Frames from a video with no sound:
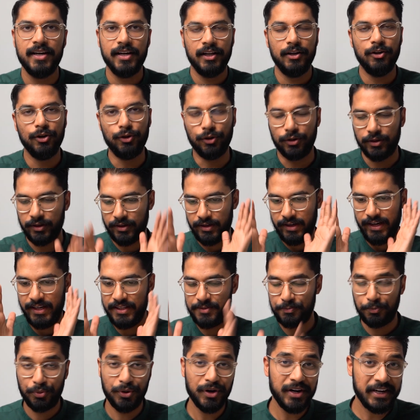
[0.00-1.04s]
Look, it's
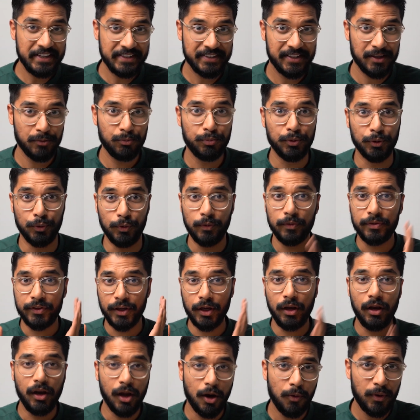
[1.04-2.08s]
pretty simple. The
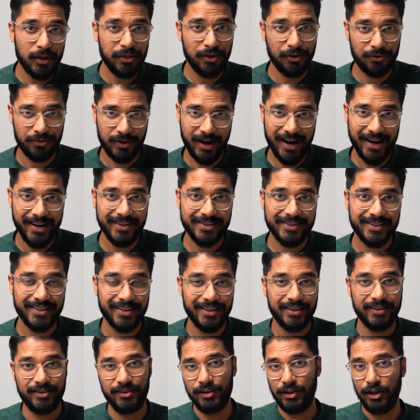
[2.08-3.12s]
lower the rates,
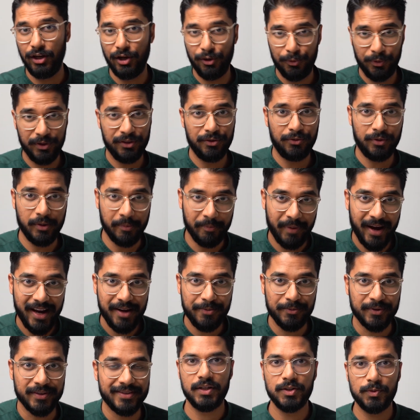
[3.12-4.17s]
the lower the
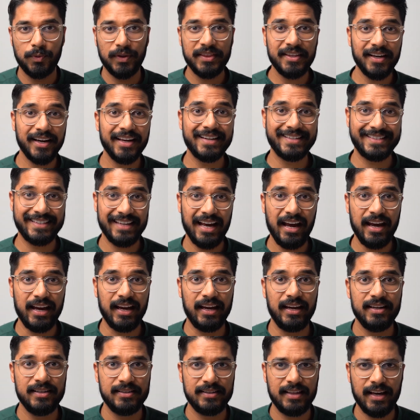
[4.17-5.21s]
repayment. Because what they're going to say
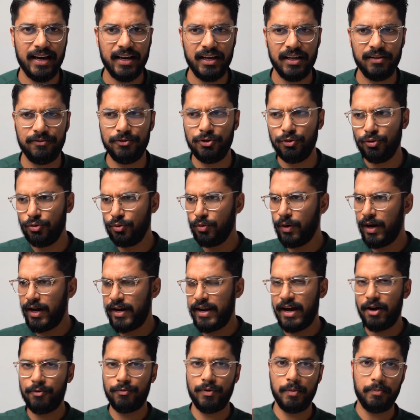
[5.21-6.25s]
is that if you are
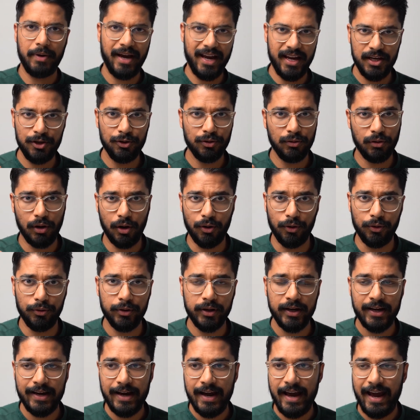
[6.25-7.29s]
now repaying your loan
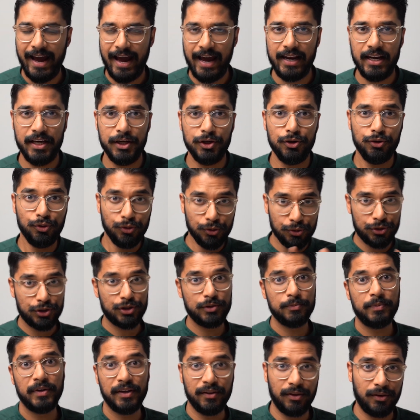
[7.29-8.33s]
and it used
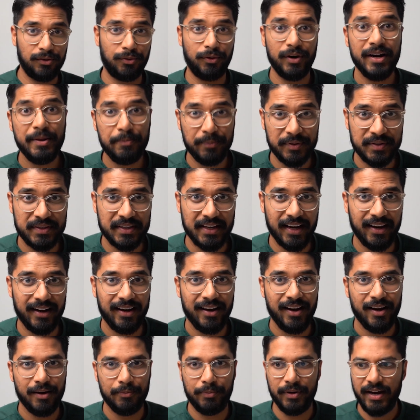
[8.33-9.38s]
to be 3%,
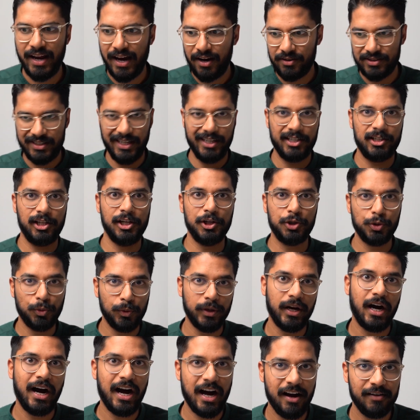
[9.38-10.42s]
but now it's actually
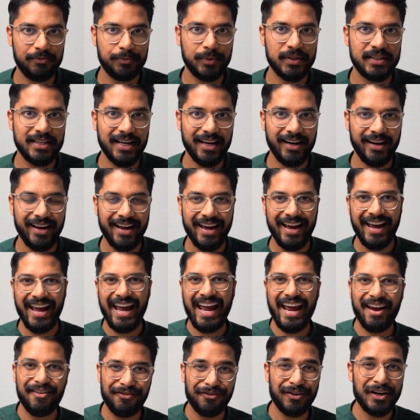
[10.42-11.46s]
2.5%,
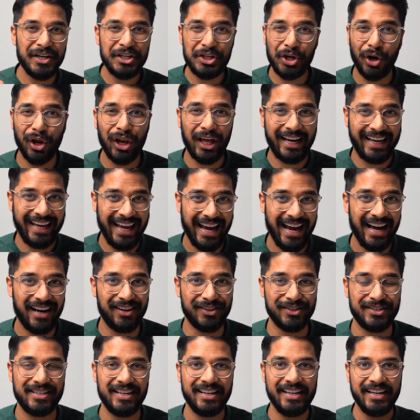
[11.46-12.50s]
every dollar
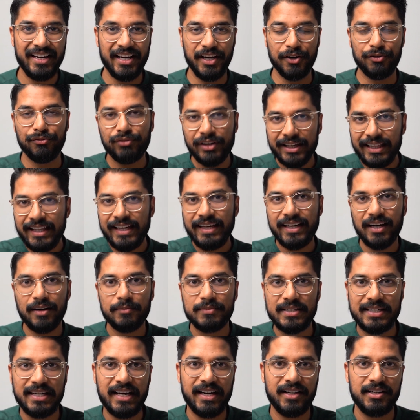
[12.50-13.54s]
counts. It really
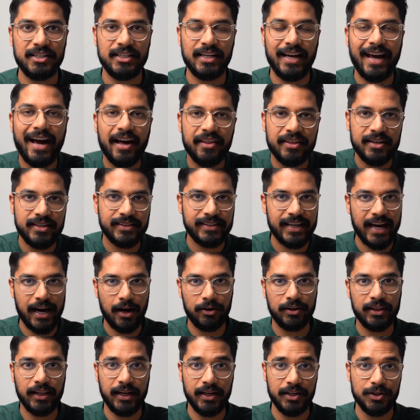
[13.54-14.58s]
comes down to how these
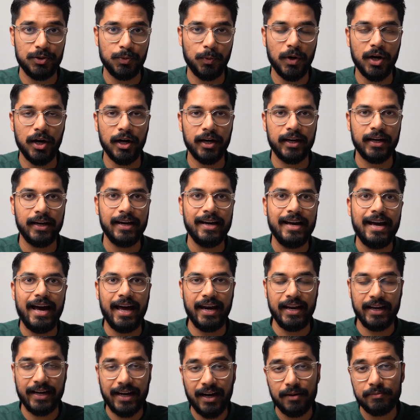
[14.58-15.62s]
calculators work.
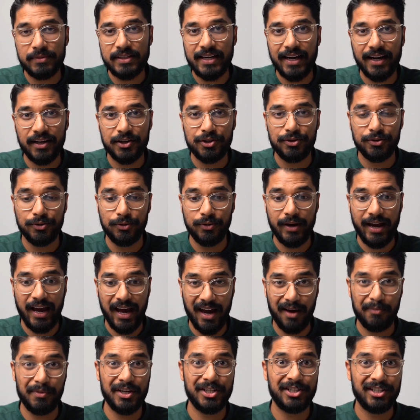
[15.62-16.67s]
And it comes down to
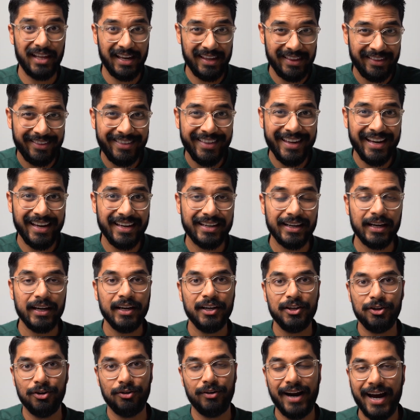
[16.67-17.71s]
how much they think
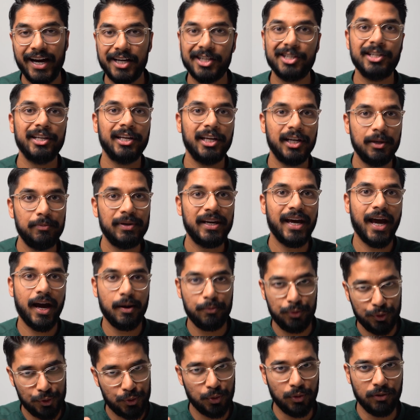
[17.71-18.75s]
you're actually going to be
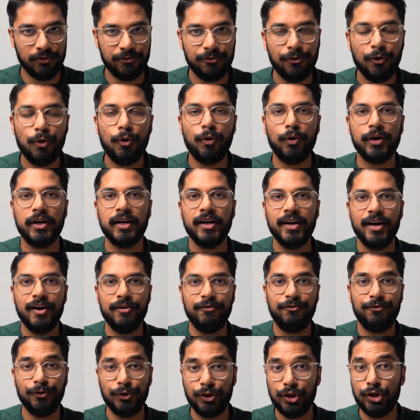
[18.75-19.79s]
able to afford
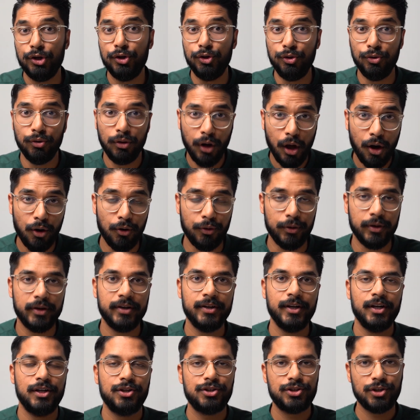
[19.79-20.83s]
for the new loan.
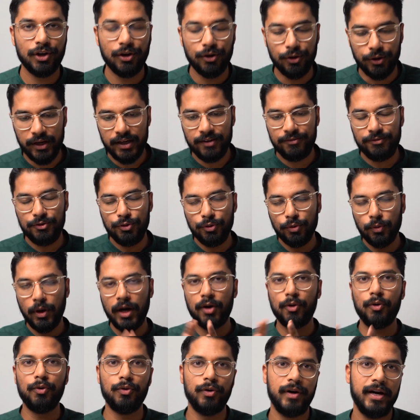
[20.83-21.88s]
So if you are
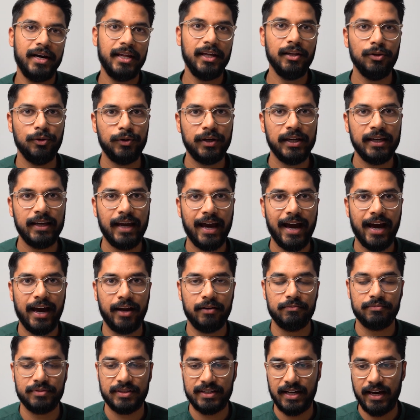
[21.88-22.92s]
already looking
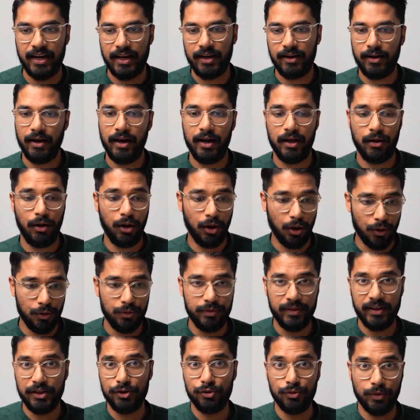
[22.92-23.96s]
at, say, a
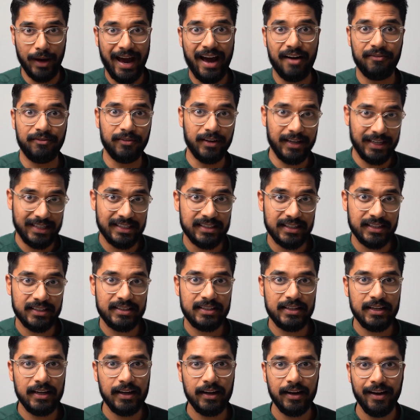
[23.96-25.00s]
loan that you have
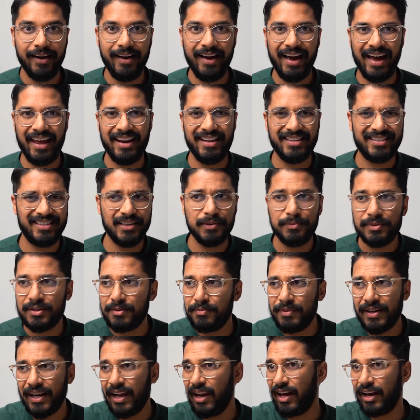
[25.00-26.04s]
existing, and it seems to
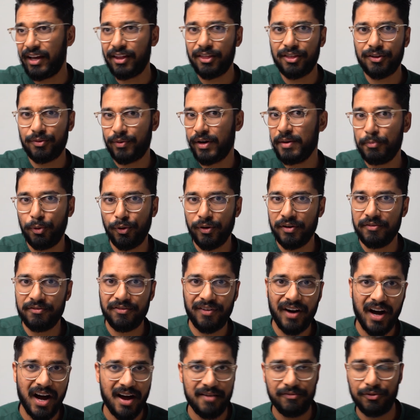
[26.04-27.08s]
be at like
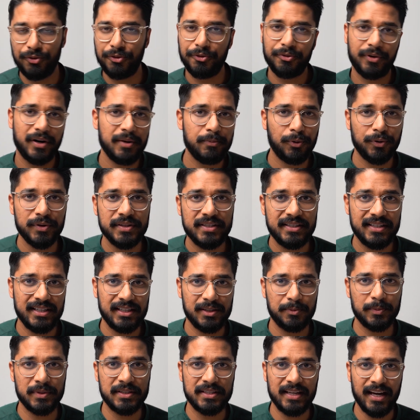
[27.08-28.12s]
3.5 or
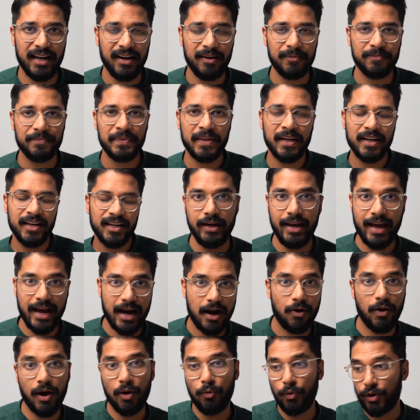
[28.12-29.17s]
3.6%,
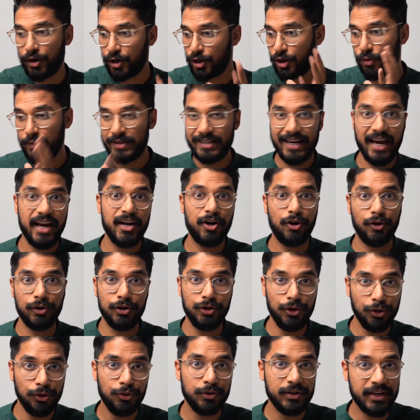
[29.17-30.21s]
now I want to go and take on
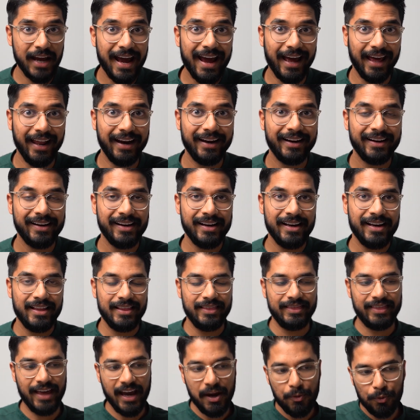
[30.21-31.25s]
new debt,
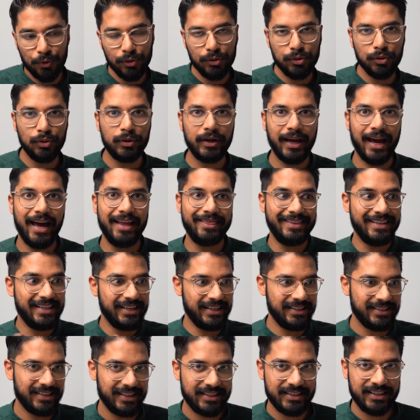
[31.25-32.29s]
they will look at the
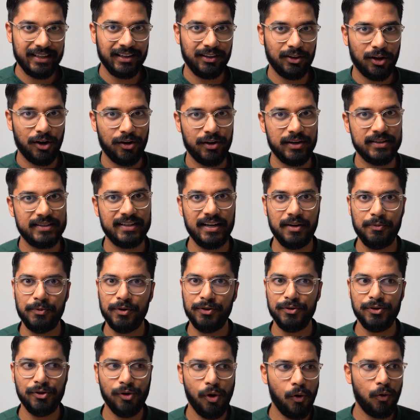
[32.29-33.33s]
existing loan and say,
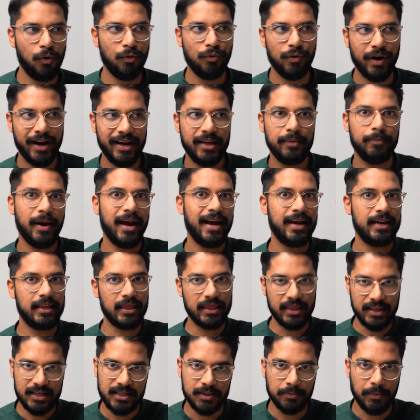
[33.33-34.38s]
well, you're already paying
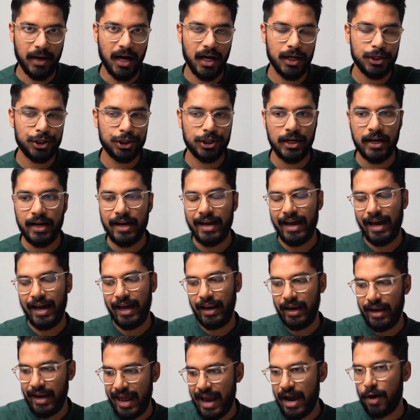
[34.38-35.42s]
this much,
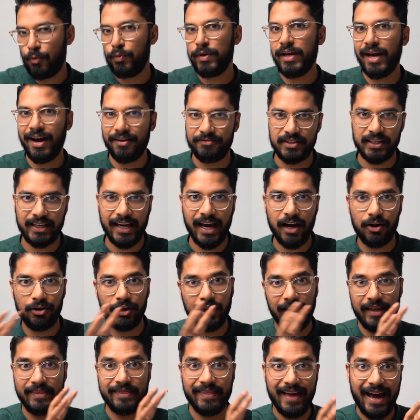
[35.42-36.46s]
and now we have to
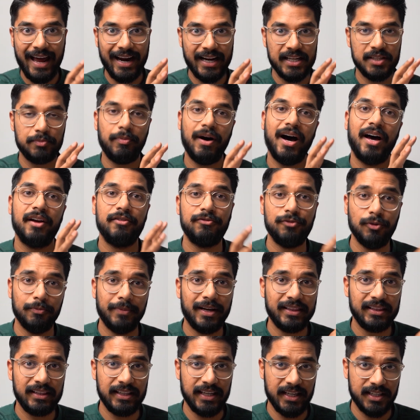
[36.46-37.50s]
calculate that as part of your monthly